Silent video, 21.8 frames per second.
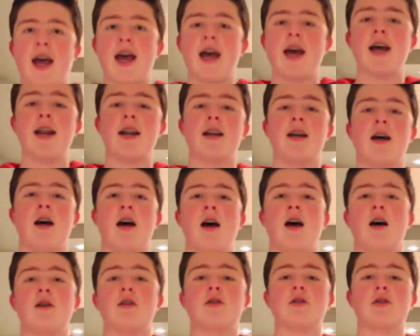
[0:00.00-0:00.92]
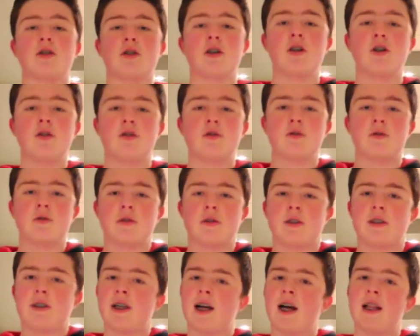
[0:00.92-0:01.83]
And so
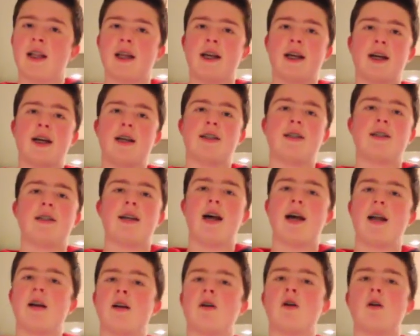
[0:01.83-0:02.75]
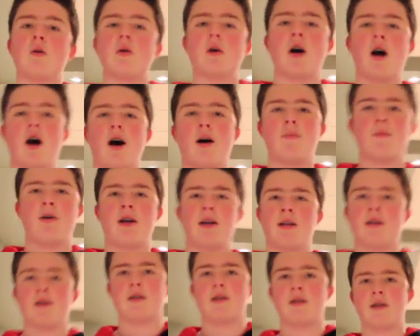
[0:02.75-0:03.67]
yeah, like I said, go
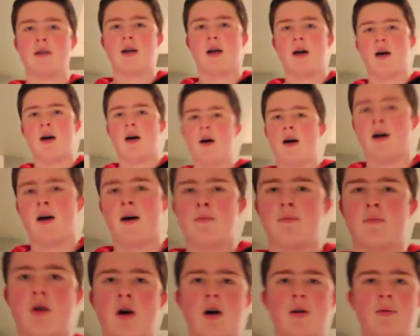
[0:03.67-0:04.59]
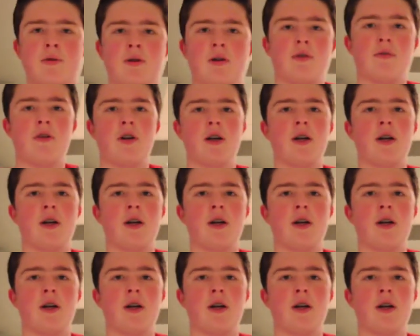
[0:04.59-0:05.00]
comment um, on the